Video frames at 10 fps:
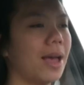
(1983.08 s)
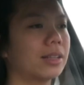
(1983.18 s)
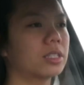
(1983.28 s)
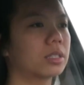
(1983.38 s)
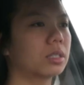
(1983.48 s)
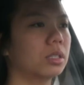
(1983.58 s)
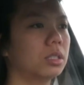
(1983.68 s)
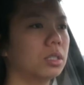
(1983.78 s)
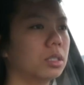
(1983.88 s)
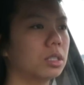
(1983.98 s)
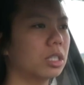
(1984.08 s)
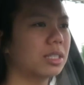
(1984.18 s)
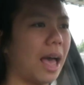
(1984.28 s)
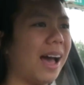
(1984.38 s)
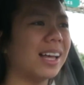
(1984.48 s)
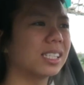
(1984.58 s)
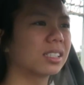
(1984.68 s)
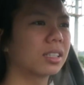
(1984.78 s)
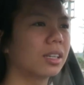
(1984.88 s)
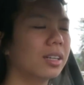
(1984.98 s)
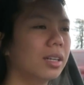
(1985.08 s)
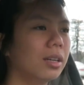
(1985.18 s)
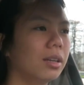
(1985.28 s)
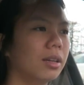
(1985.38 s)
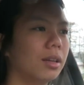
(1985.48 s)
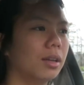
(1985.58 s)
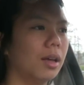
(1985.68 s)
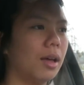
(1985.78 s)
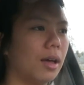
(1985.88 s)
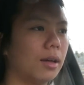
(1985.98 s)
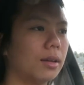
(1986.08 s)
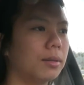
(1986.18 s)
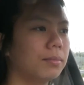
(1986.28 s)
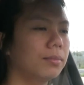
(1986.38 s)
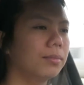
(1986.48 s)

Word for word: yeah, just just ask. Um,